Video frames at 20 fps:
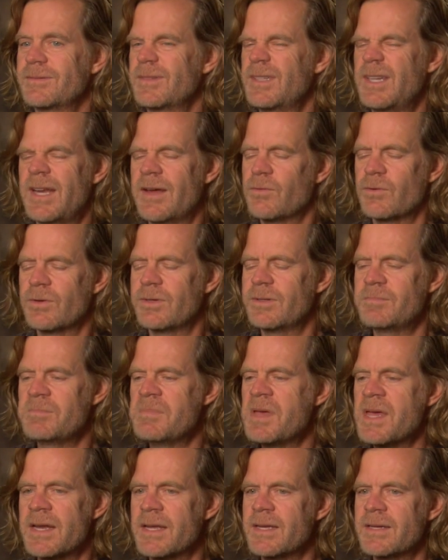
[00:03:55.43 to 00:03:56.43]
Never
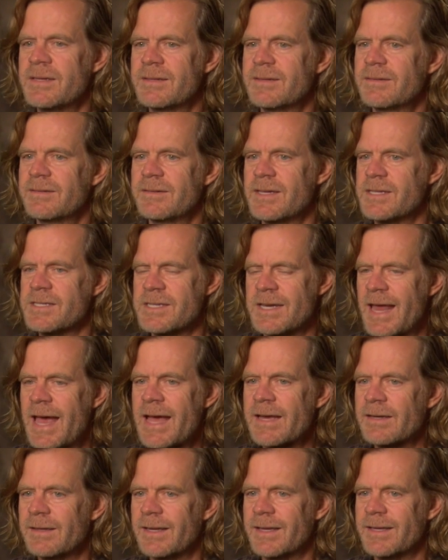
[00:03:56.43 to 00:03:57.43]
admitted, doesn't
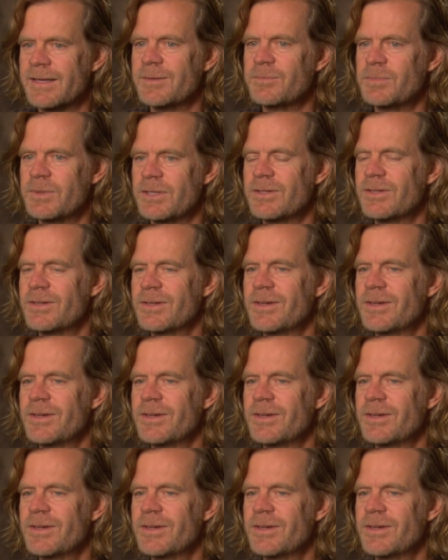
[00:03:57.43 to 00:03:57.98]
act like it, but